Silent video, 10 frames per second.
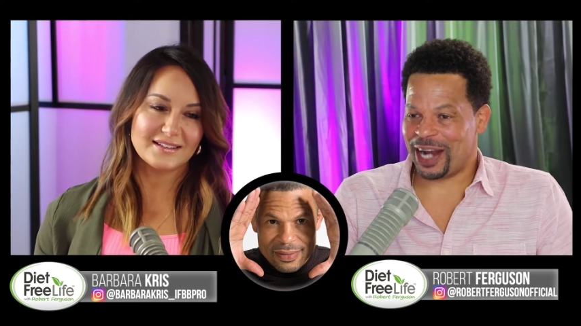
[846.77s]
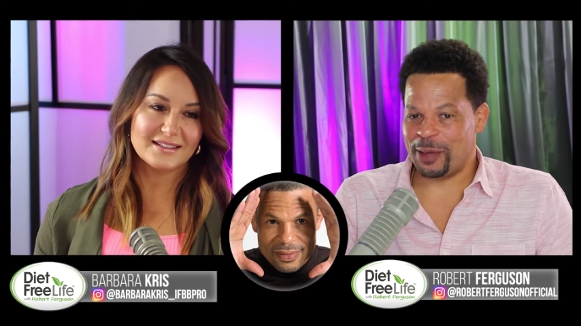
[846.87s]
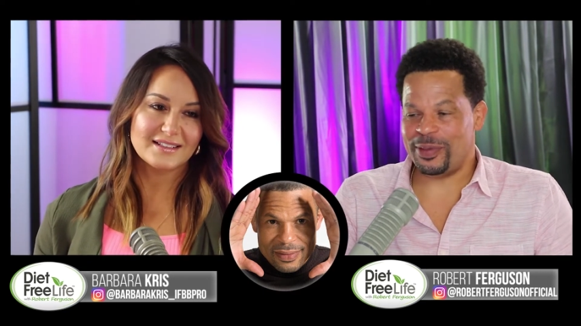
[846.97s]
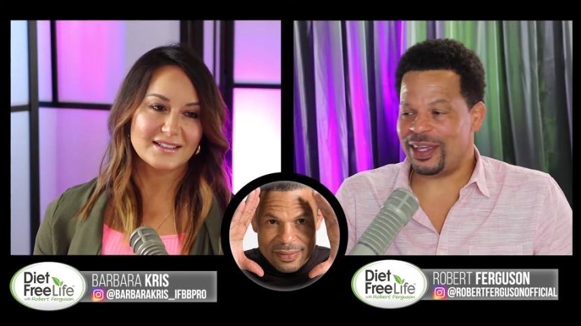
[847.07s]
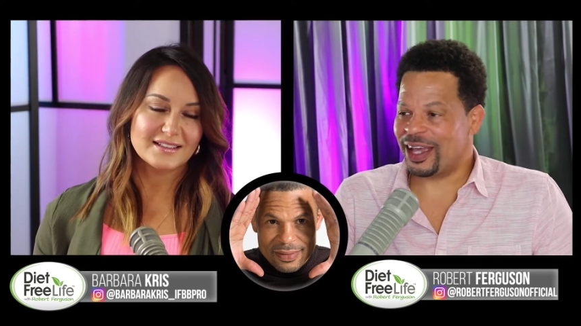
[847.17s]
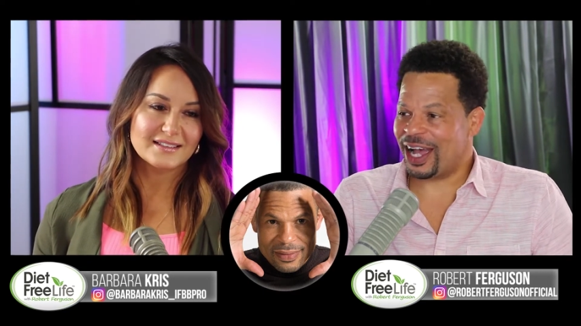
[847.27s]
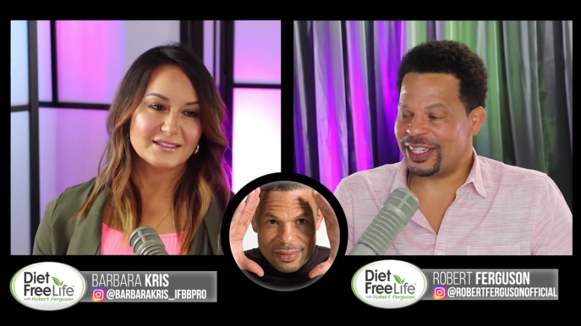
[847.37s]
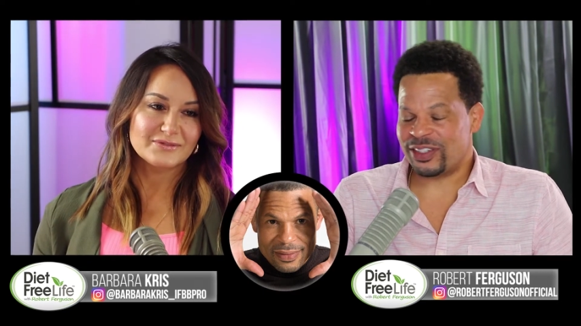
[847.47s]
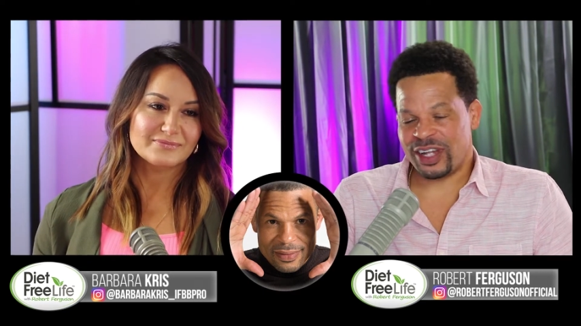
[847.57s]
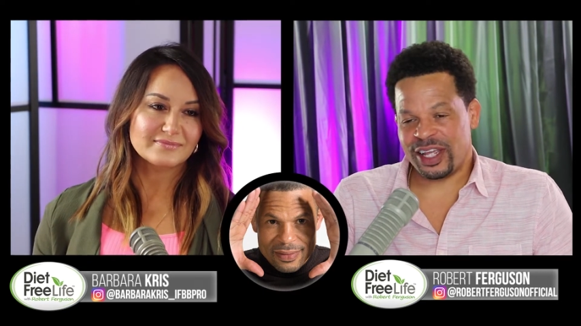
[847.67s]
Speaker 1: And I meet
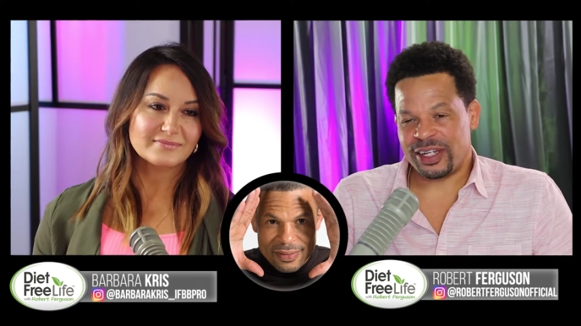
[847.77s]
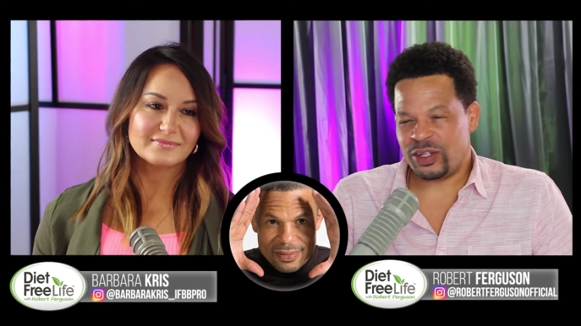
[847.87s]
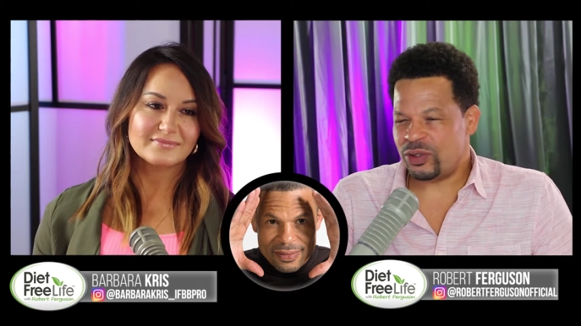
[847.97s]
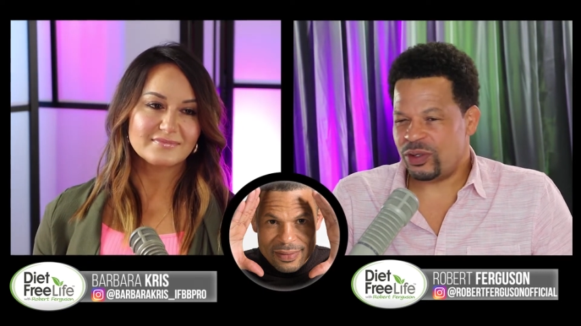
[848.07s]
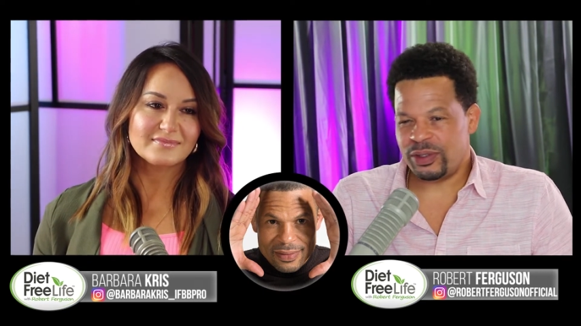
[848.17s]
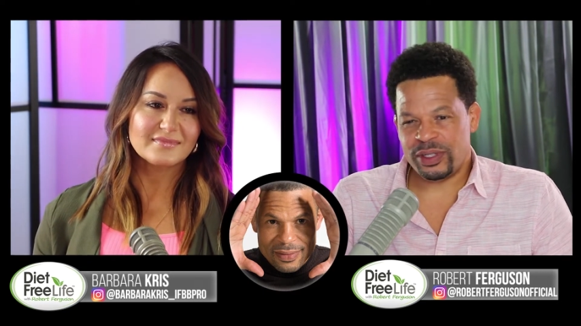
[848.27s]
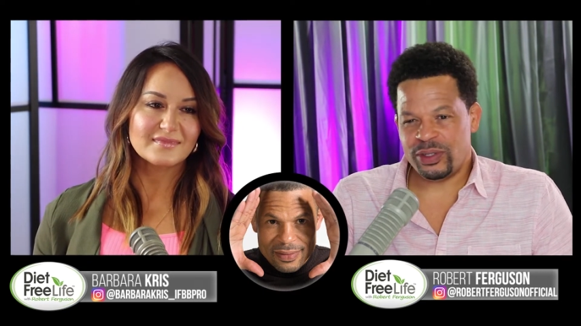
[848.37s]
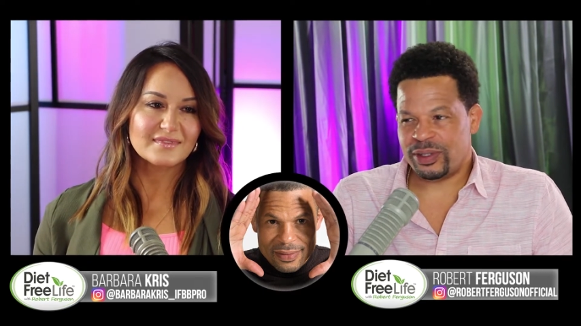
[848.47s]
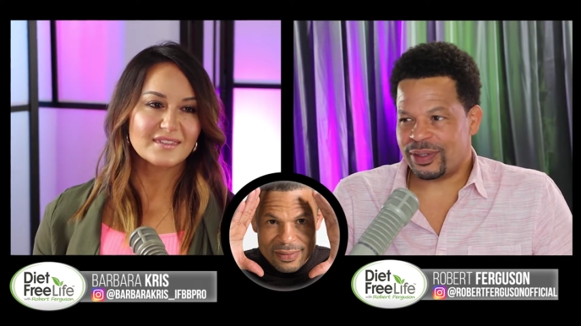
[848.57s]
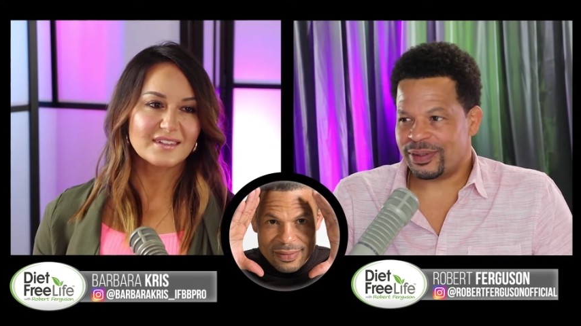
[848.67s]
guys, they're like, who's
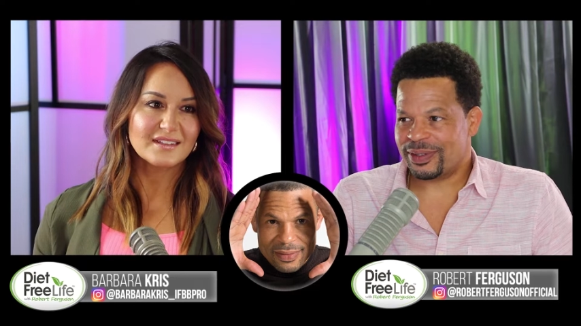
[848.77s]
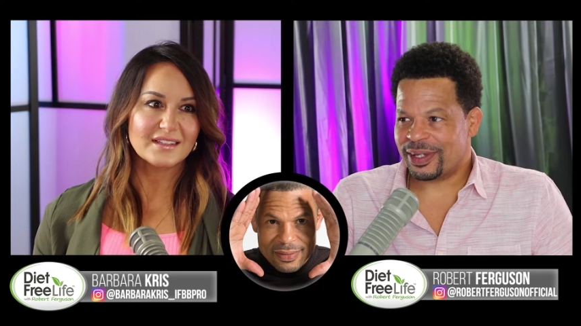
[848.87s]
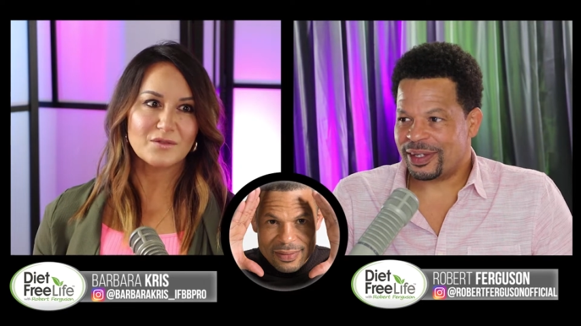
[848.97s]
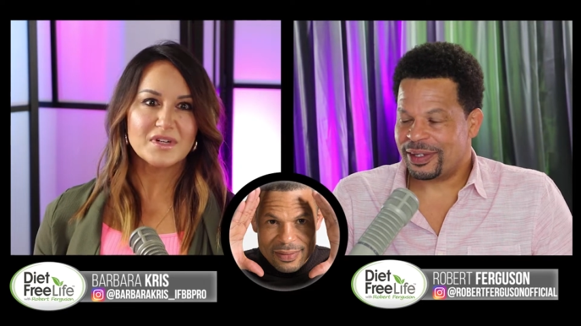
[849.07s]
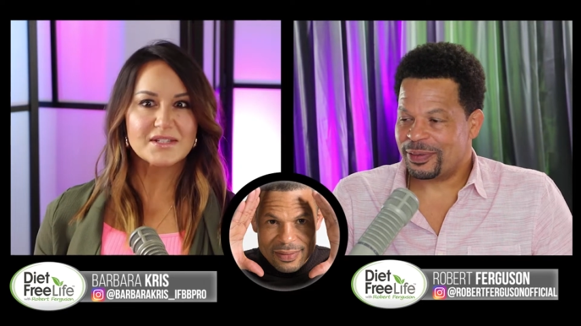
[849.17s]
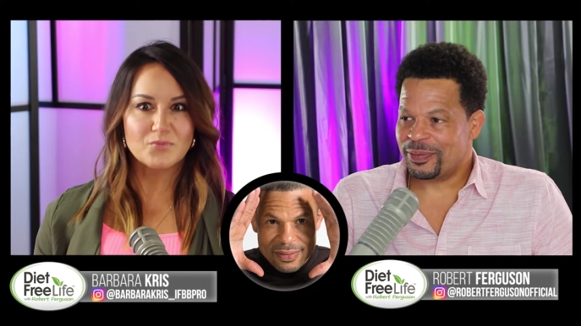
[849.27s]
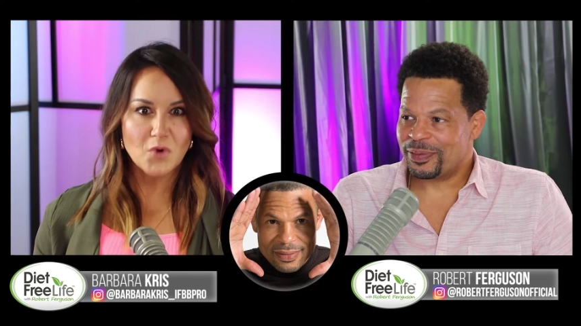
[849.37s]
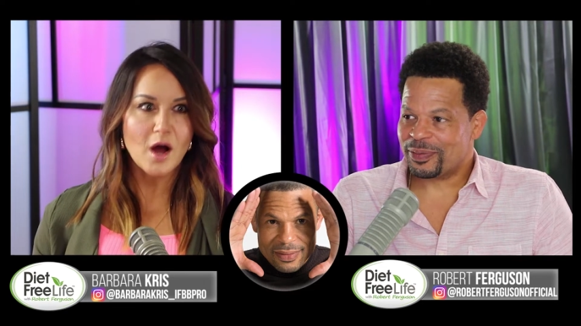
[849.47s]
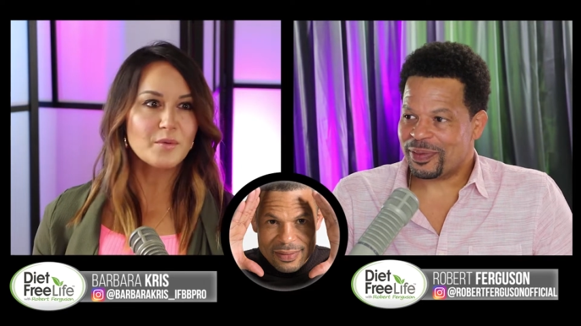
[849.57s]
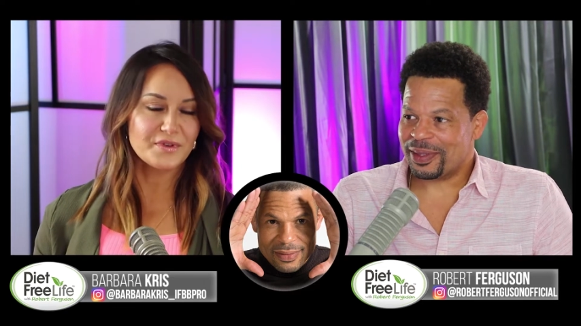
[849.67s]
Luther? I'm like, what is
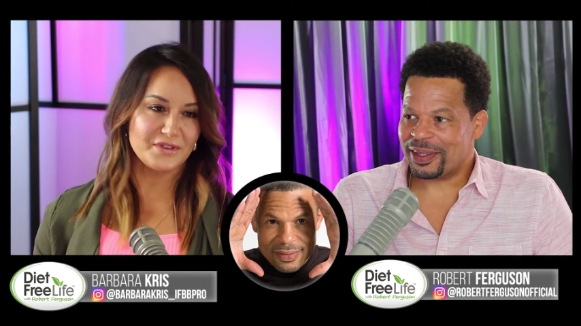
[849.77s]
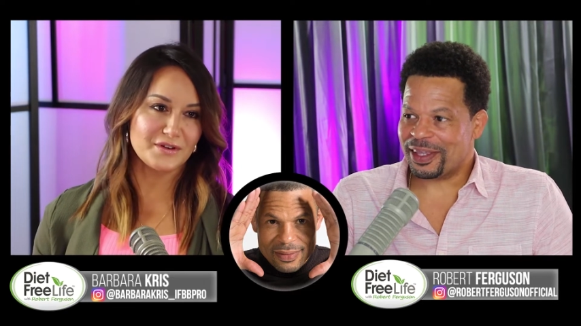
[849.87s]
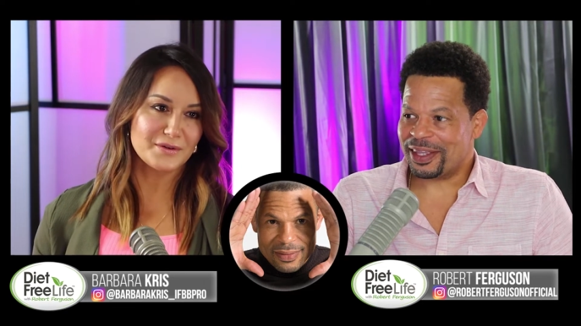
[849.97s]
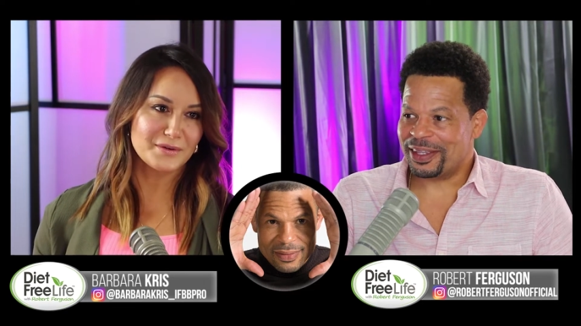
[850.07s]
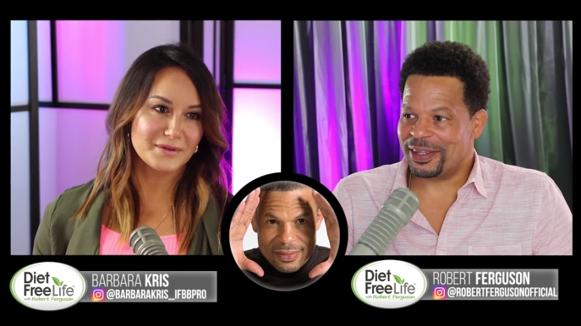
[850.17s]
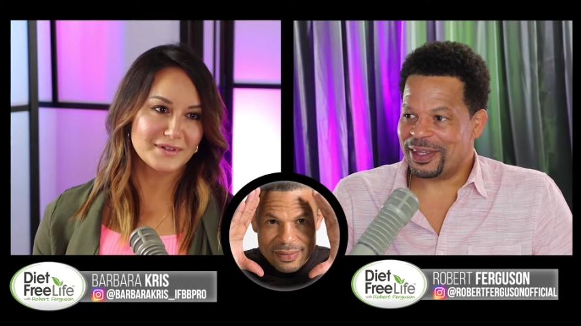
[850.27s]
wrong with you?